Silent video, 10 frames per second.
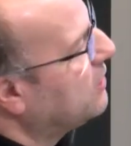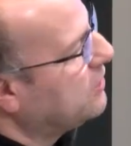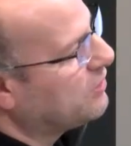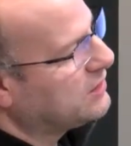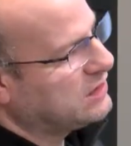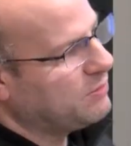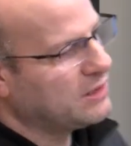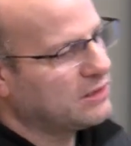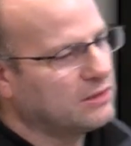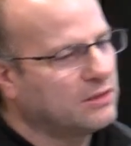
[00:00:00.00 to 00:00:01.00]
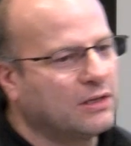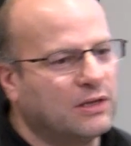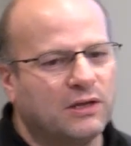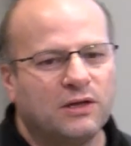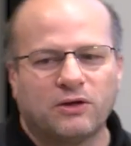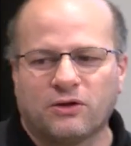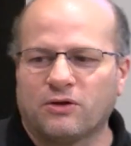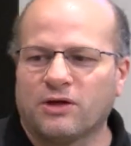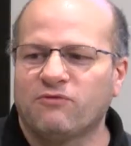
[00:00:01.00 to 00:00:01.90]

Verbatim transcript: underestimated. Uh,